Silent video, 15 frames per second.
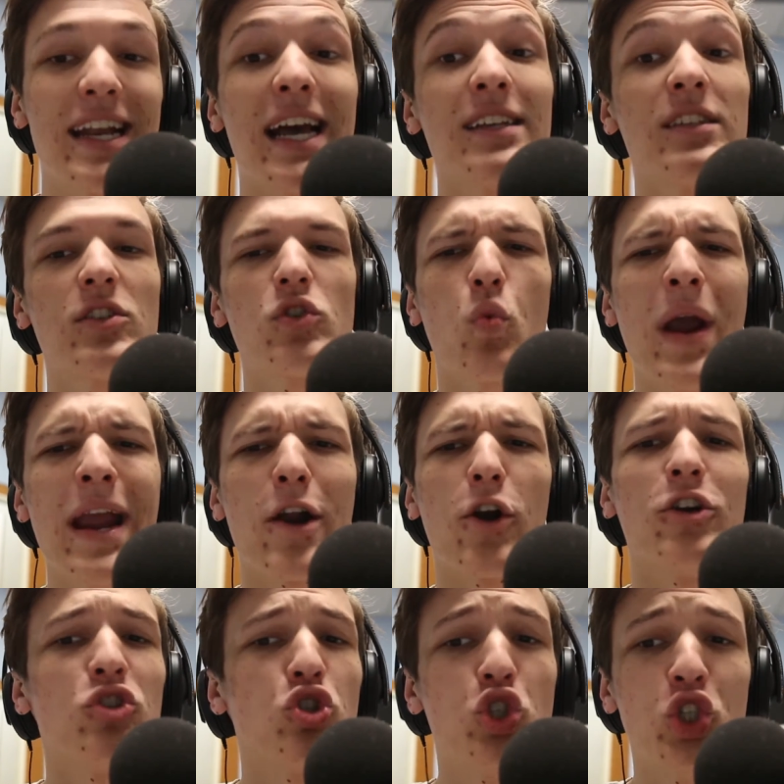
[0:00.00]
and I
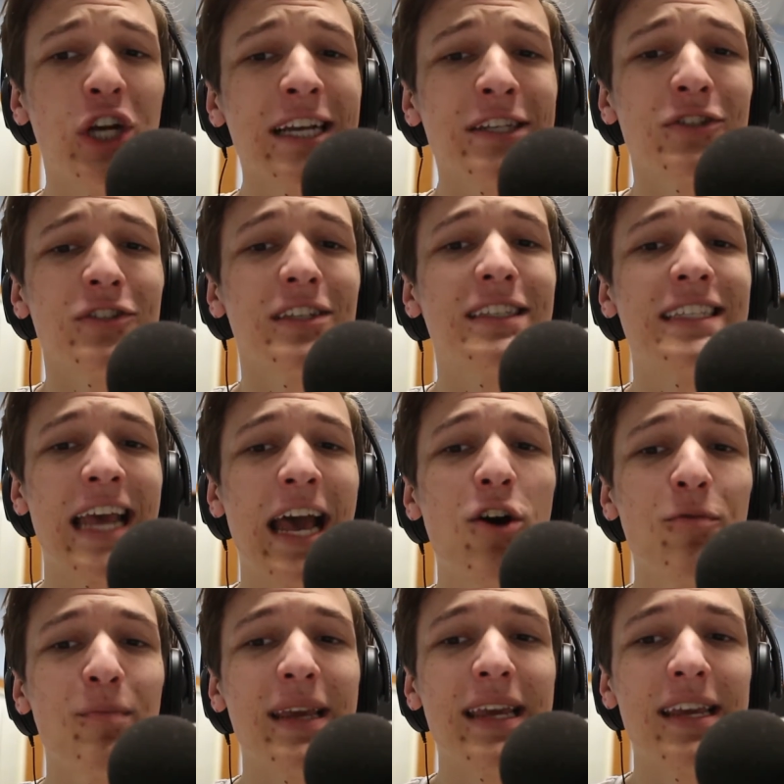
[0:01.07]
swear, just to
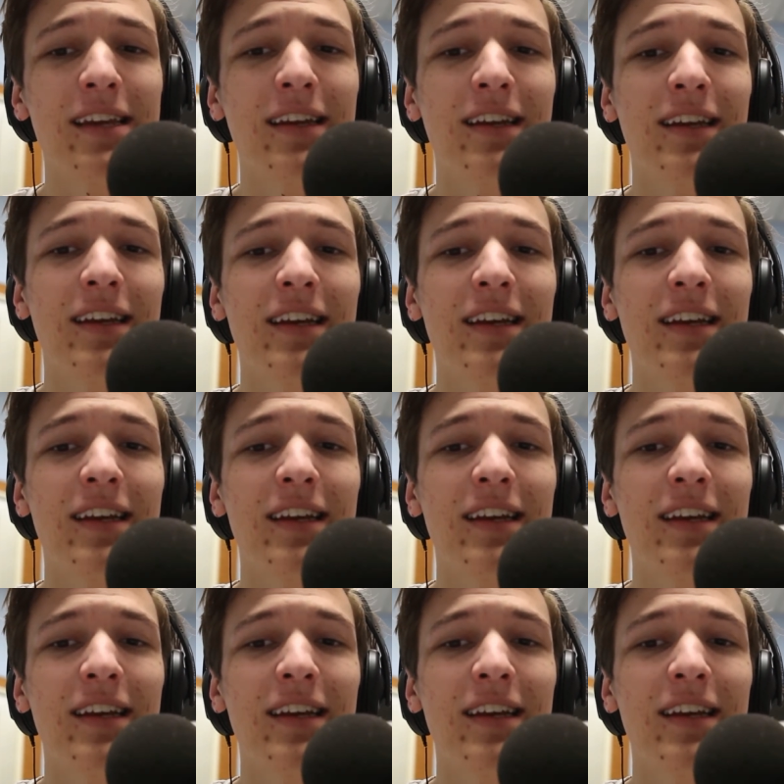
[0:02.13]
tell me